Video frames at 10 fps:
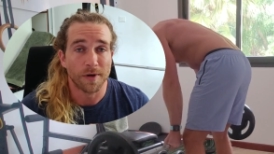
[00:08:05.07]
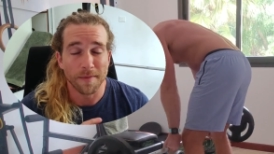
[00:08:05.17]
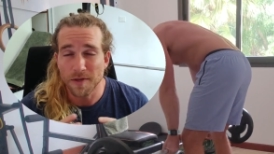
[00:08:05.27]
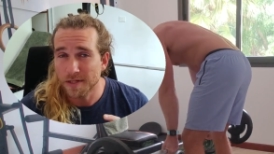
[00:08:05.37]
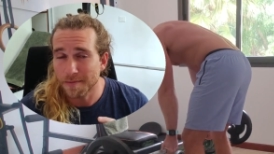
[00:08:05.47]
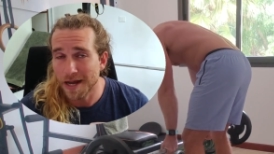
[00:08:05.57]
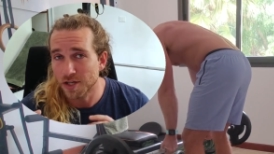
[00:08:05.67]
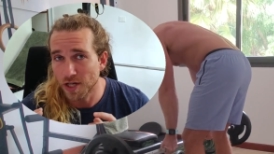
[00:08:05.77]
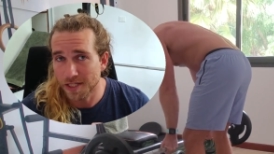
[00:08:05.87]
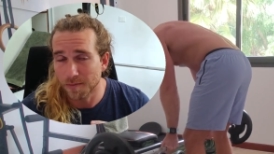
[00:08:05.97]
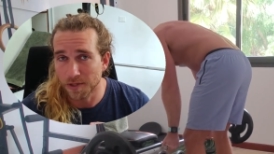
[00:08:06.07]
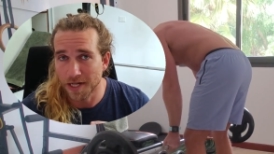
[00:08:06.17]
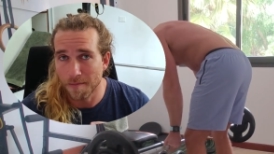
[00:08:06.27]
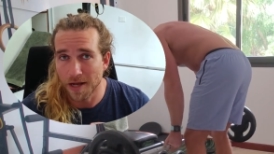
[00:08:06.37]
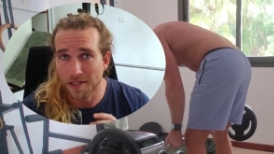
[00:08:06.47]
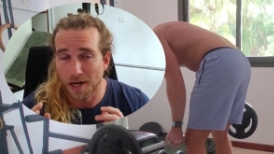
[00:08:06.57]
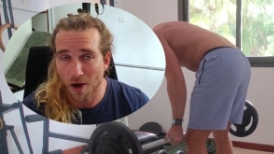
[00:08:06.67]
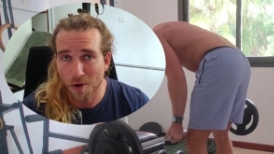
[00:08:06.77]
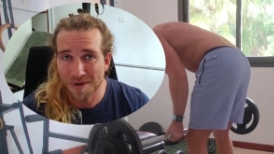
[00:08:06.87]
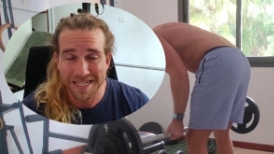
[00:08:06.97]
So when I'm using my adjustable dumbbells at
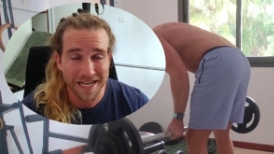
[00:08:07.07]
home,